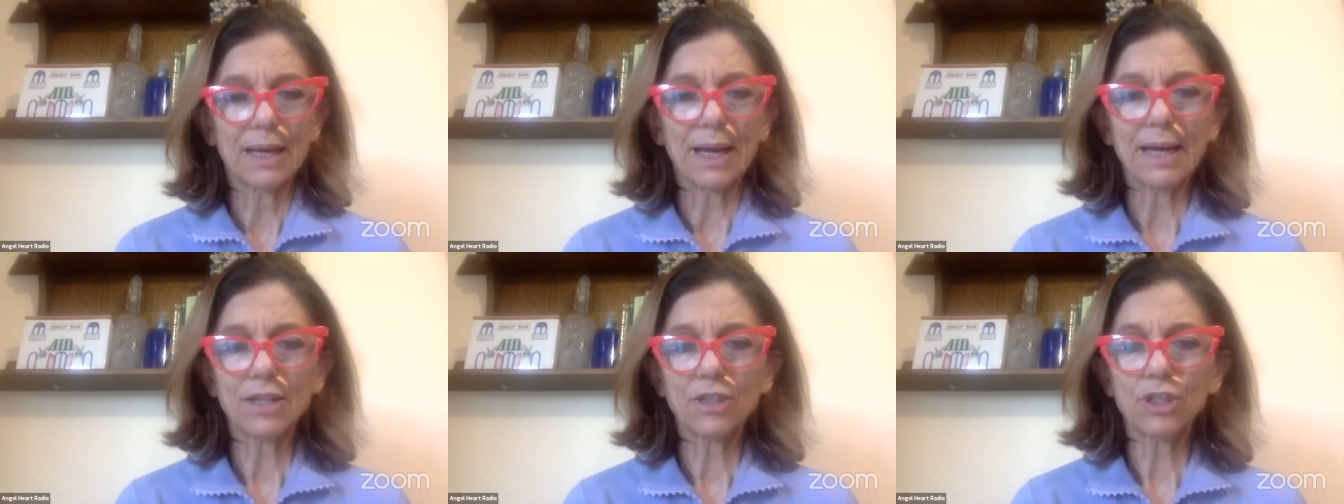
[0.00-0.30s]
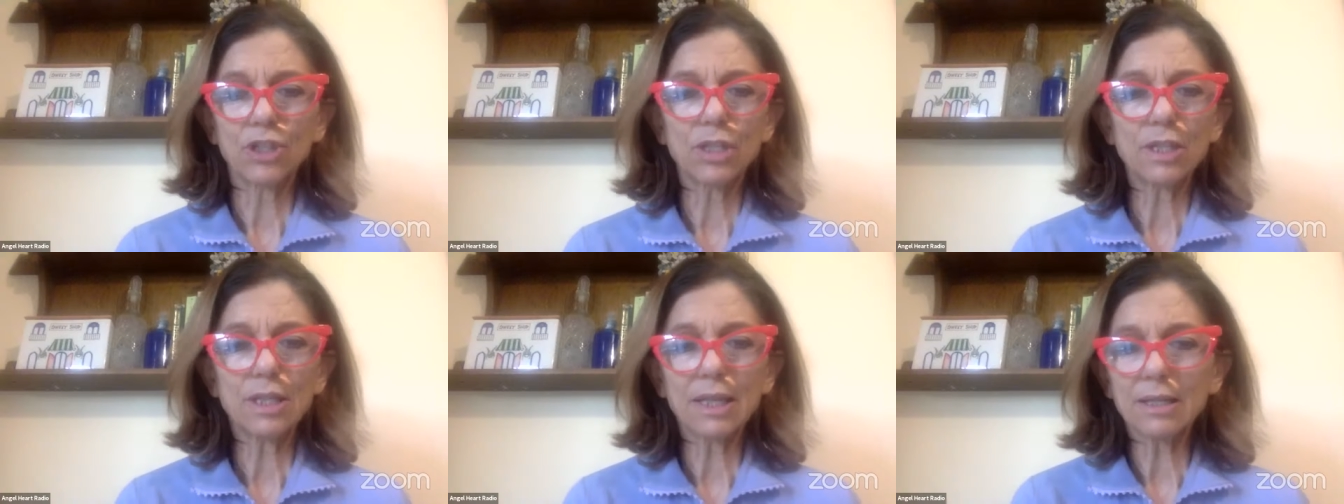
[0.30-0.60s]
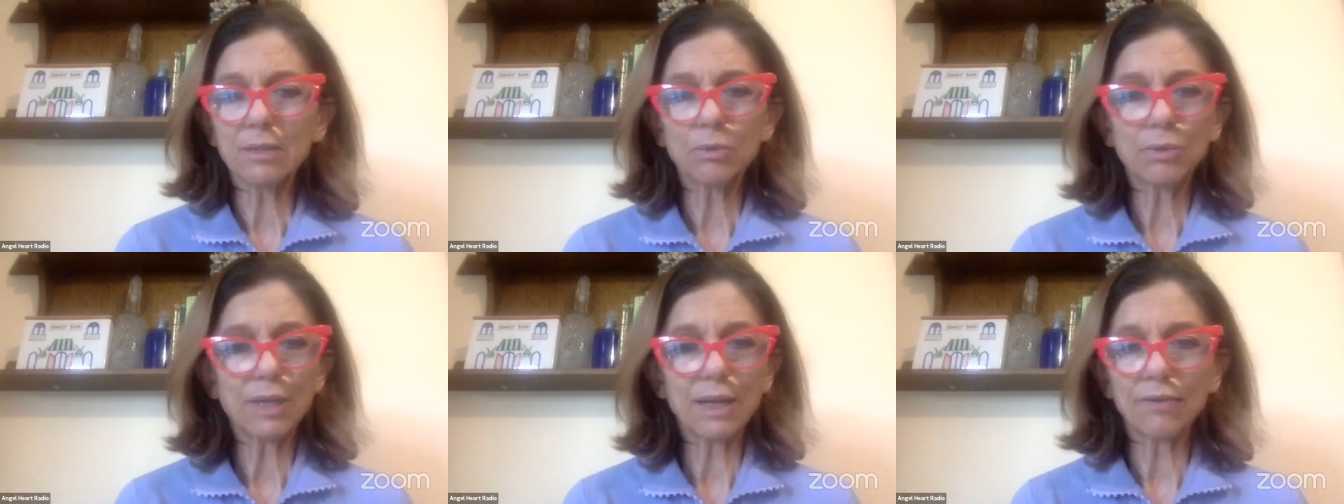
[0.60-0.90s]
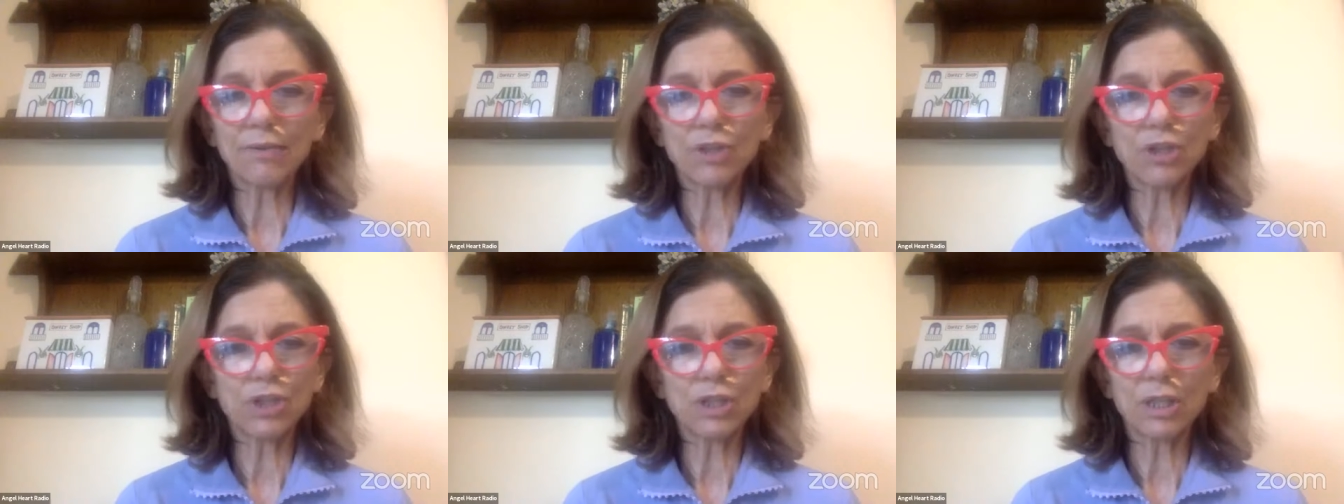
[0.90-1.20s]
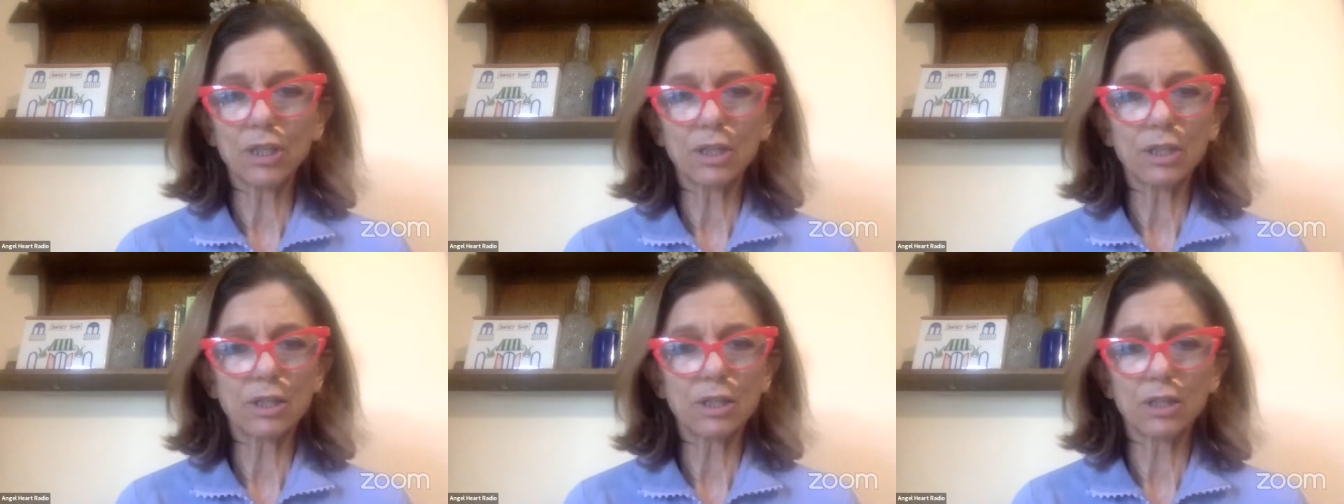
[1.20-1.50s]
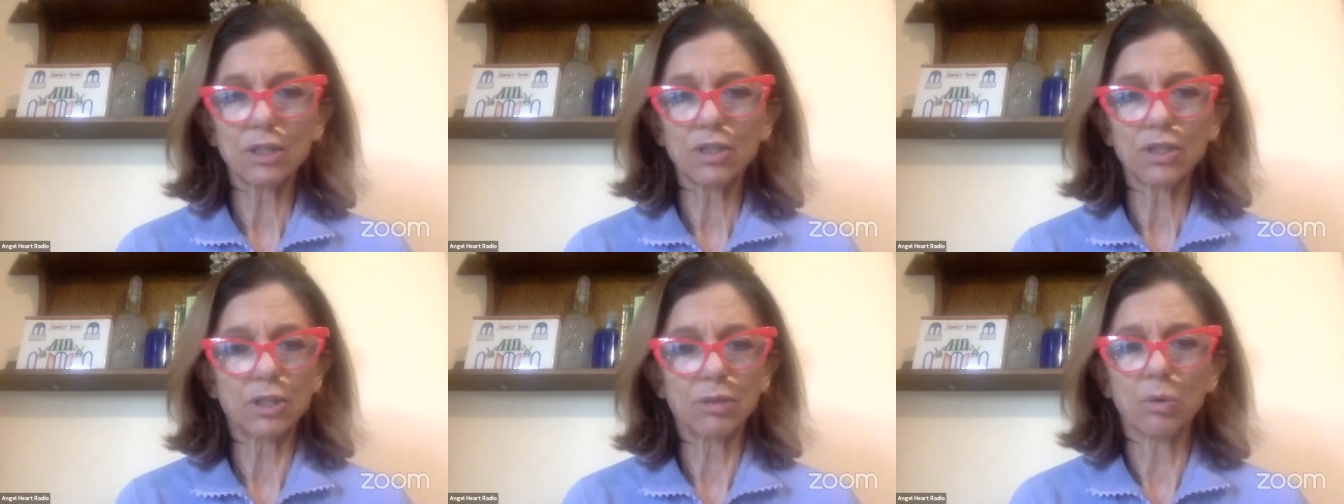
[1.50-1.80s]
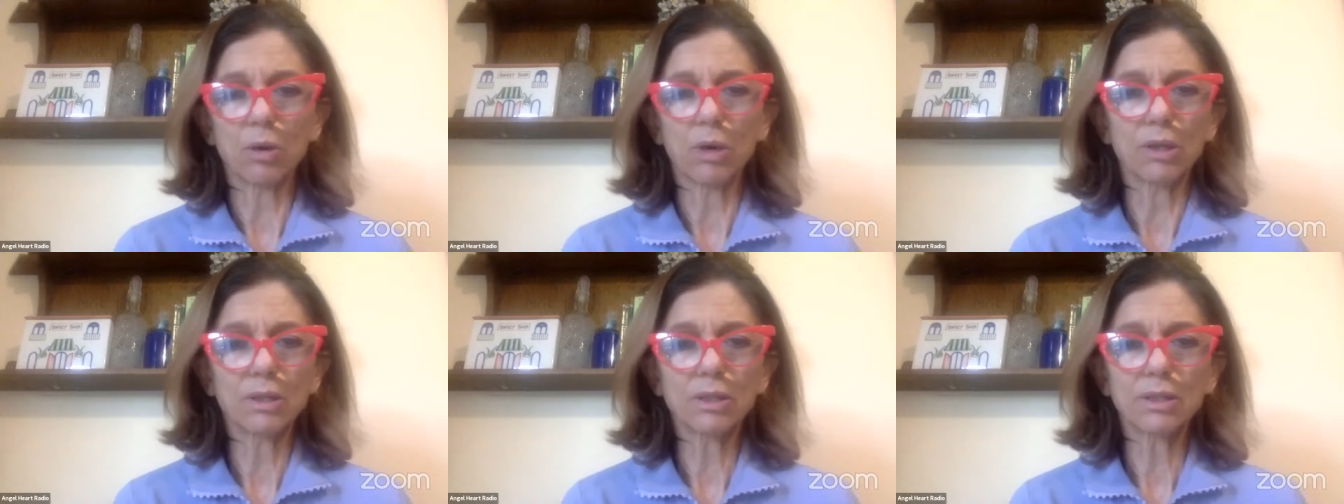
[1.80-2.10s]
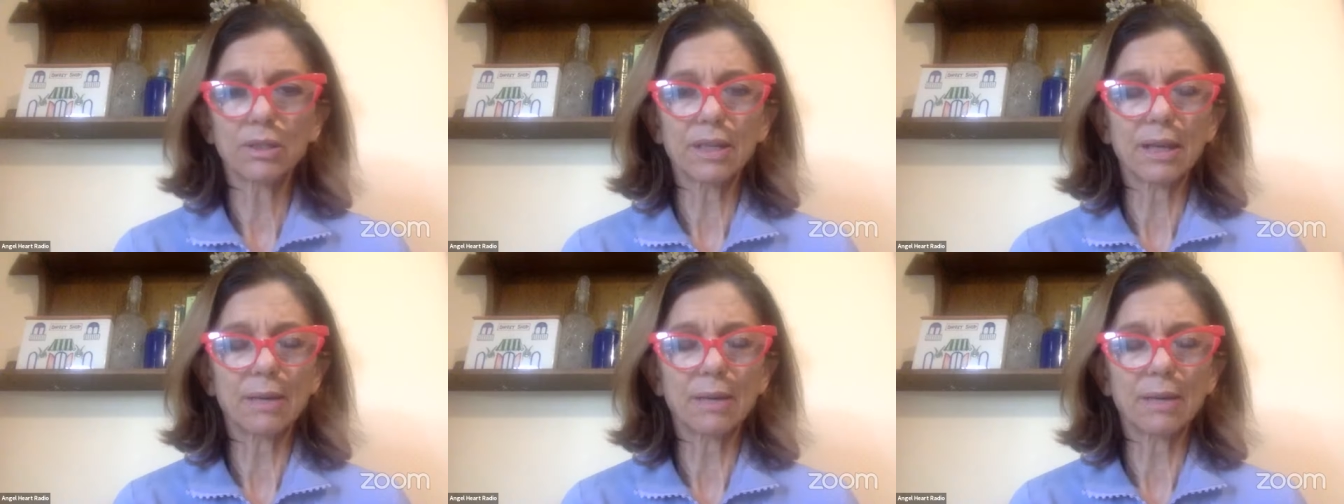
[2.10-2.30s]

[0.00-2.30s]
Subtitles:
And she does whatever she wants.